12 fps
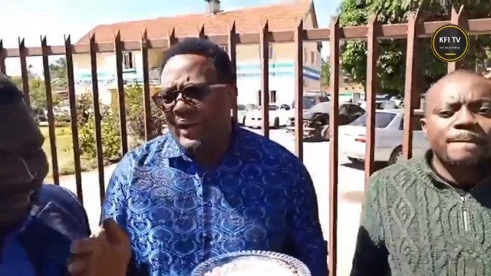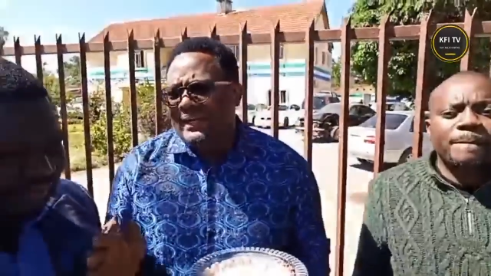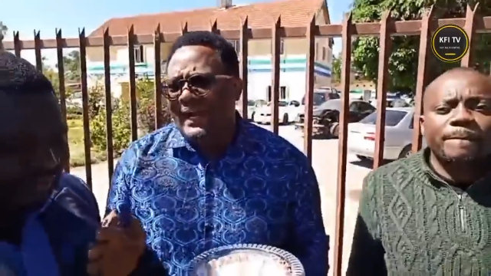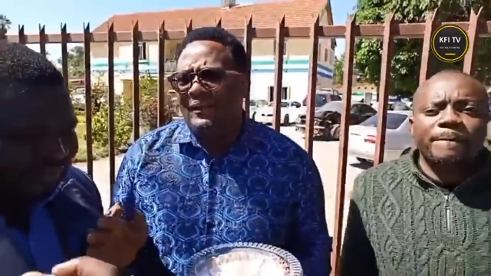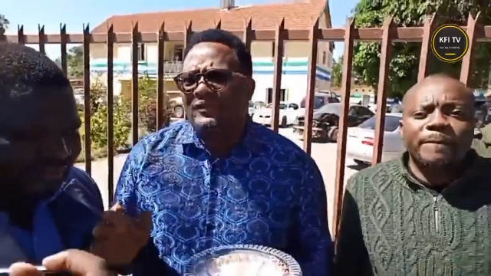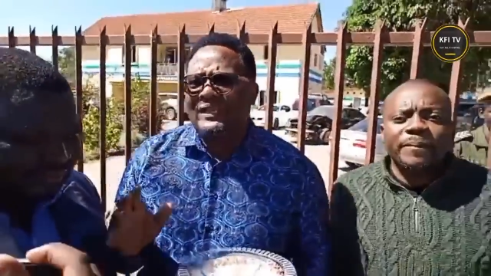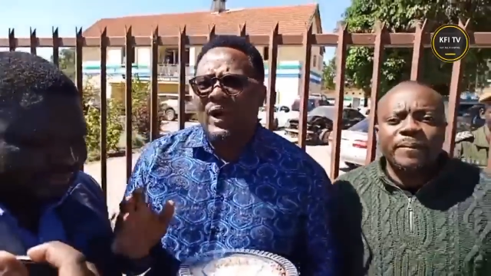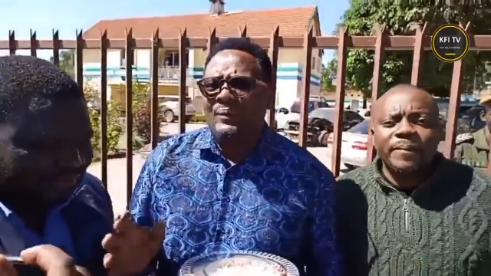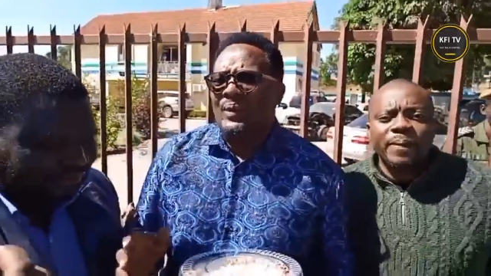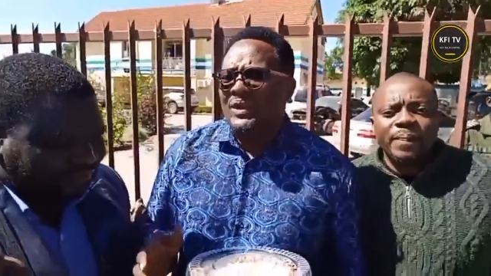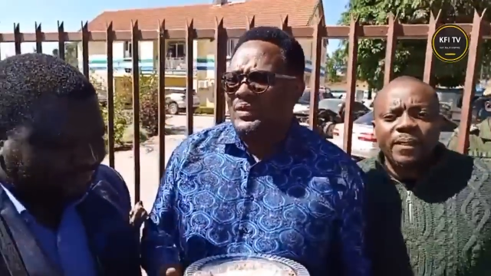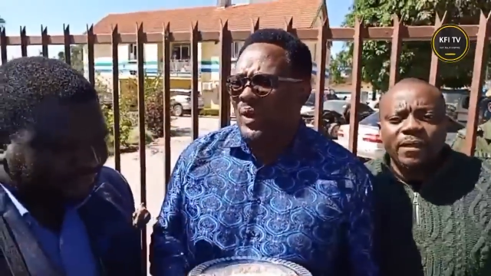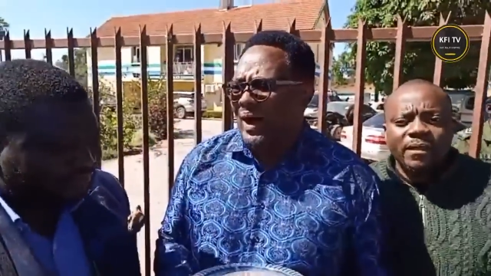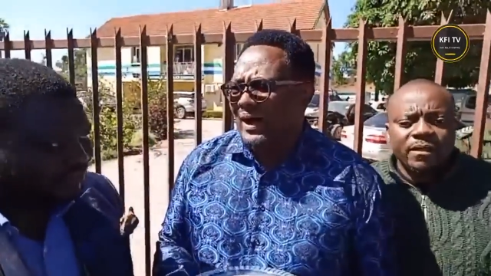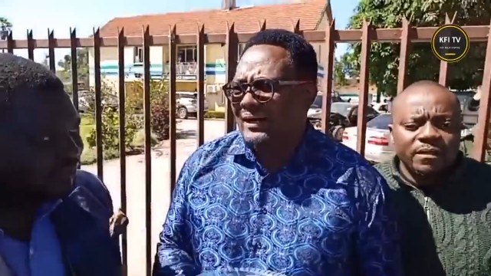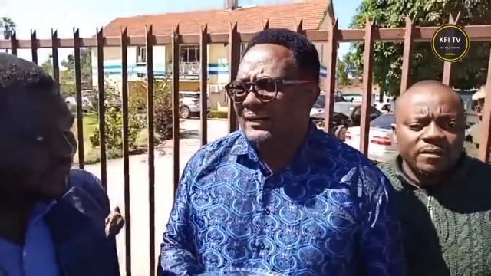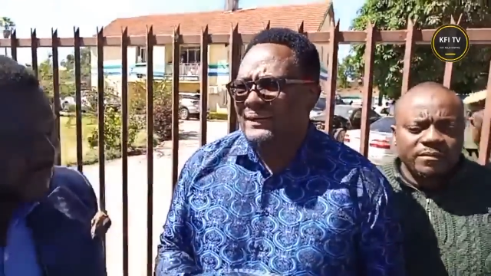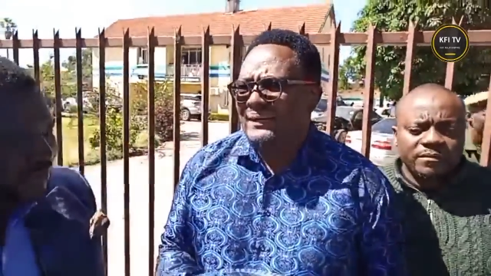Speaker 1: live, no, no, change it.
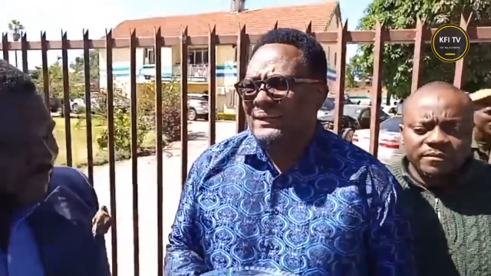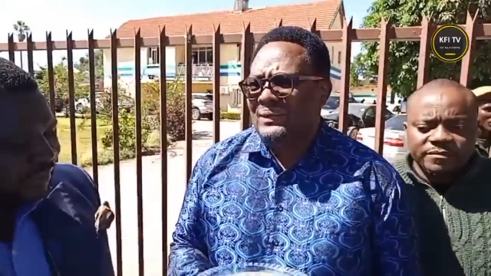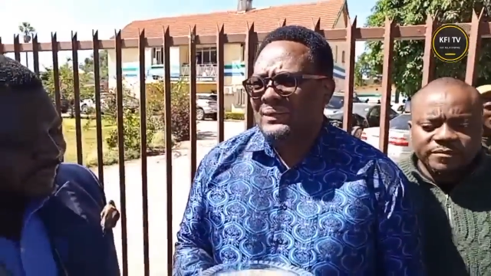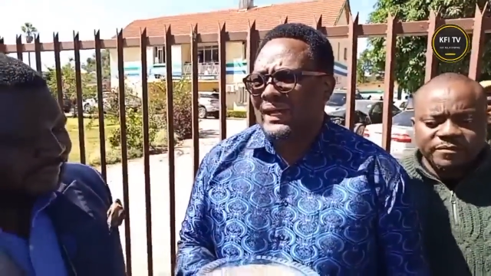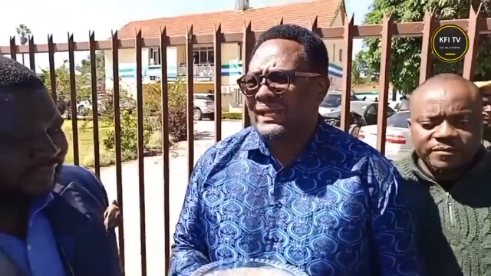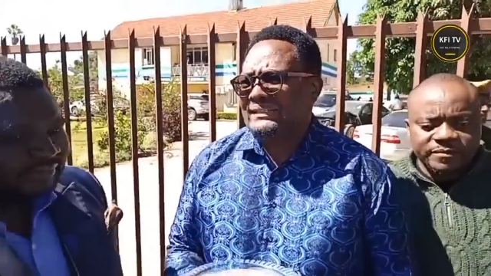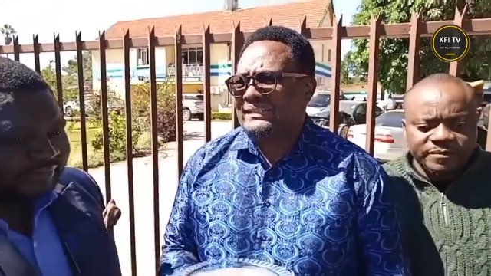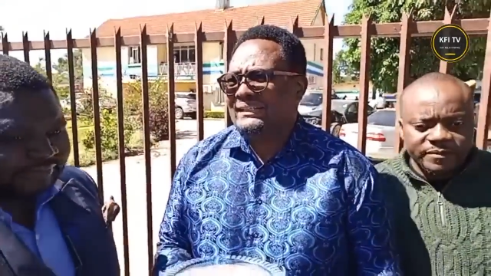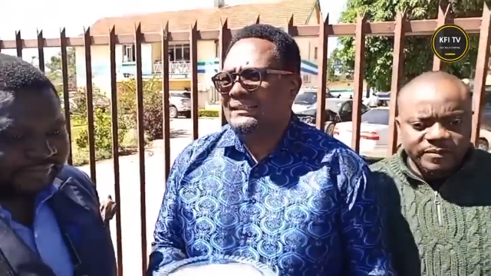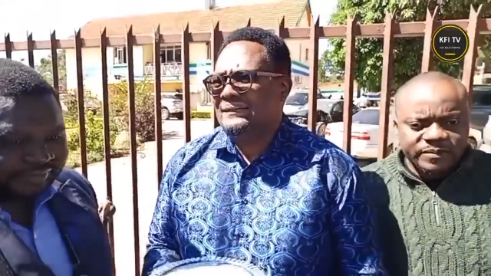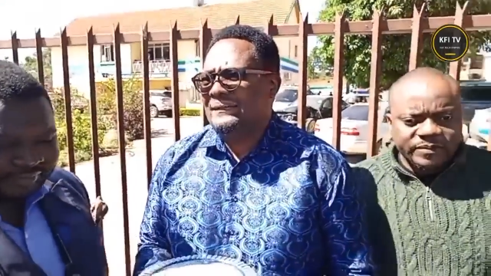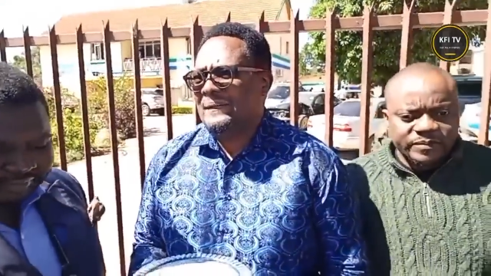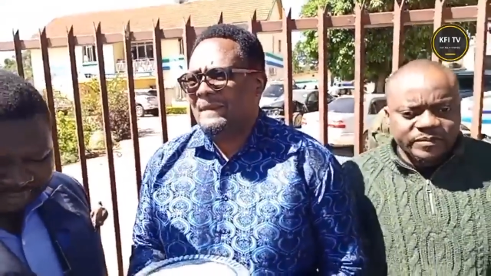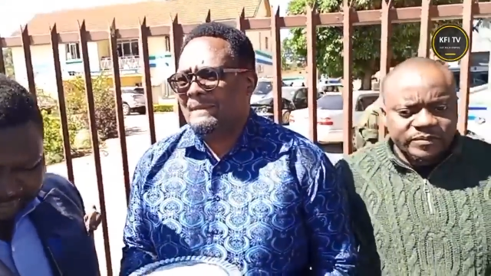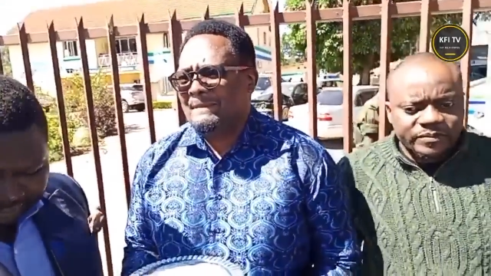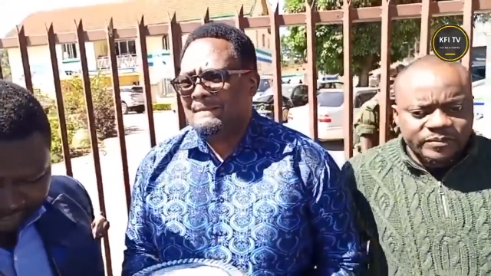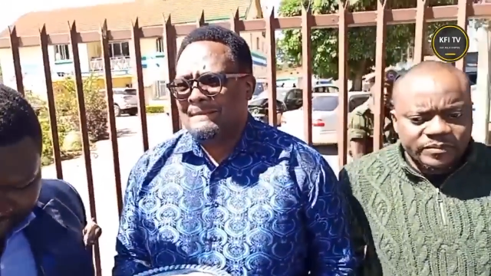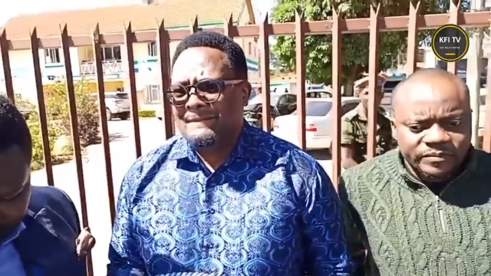We're already live.
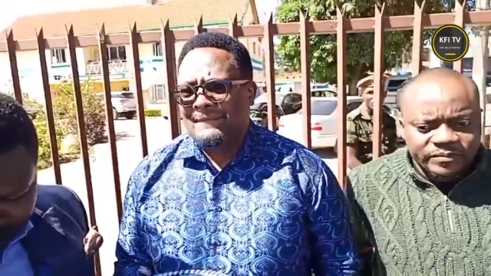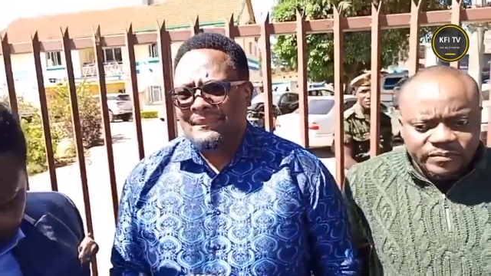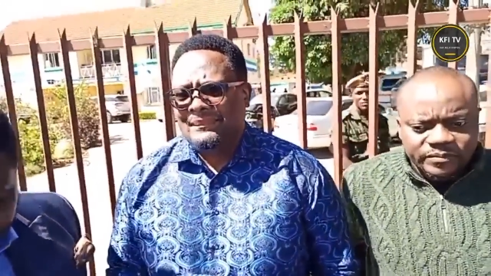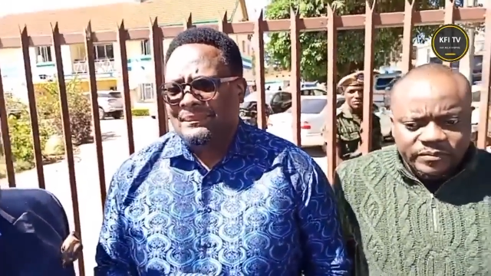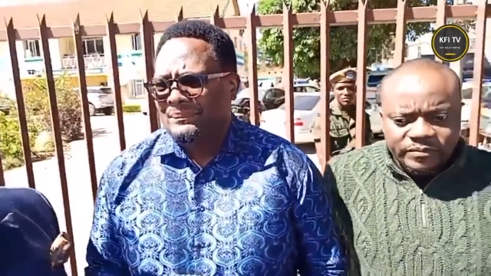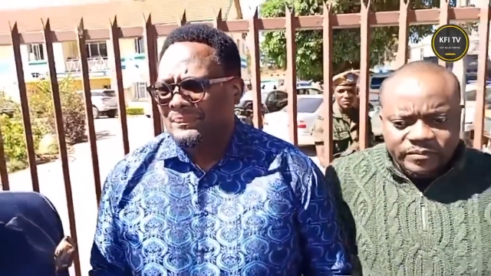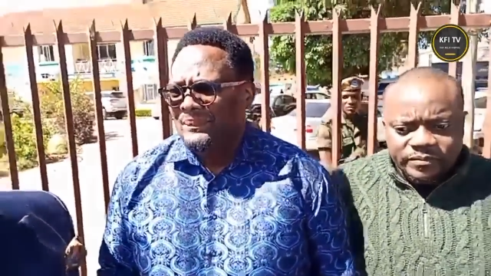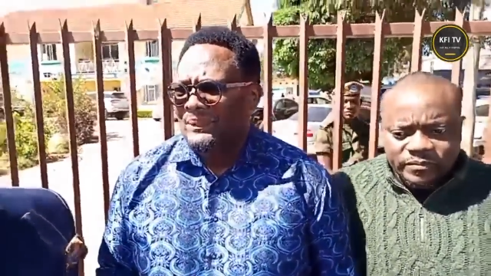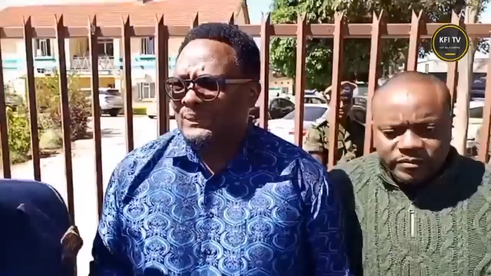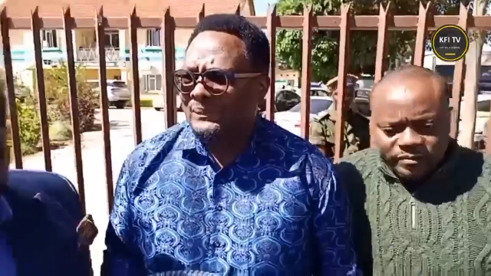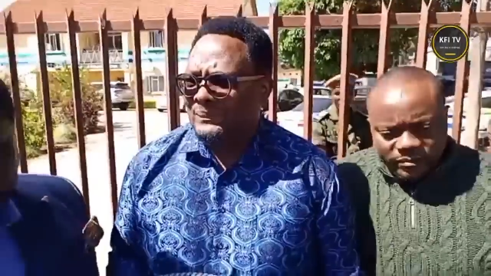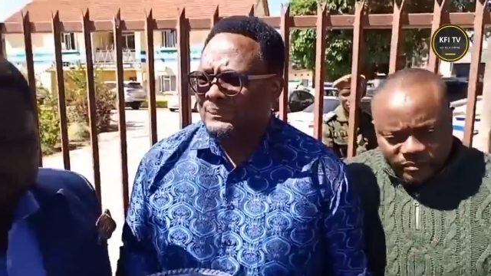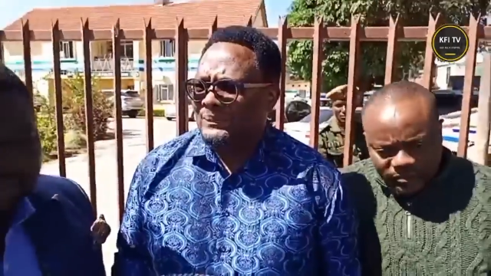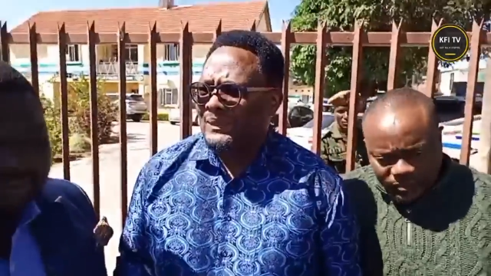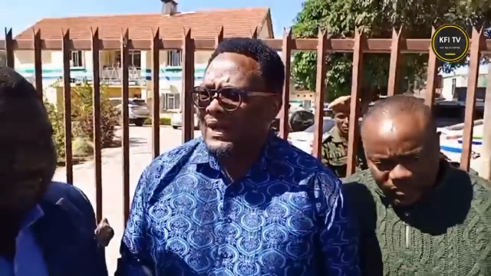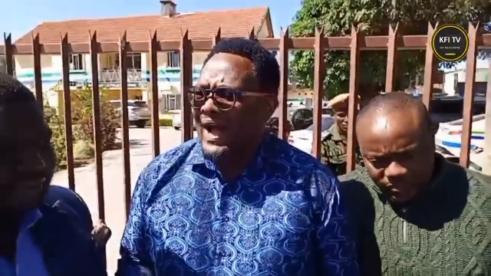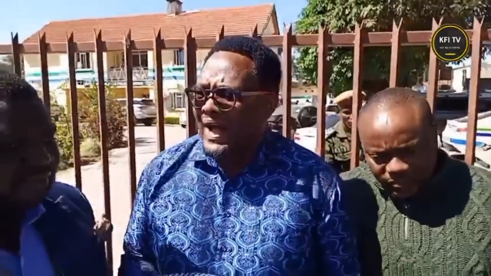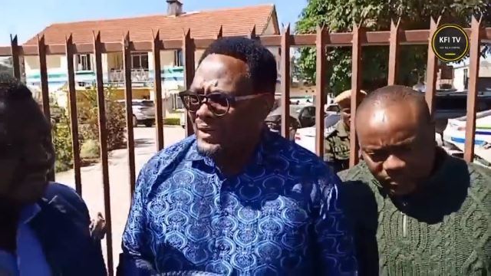Are you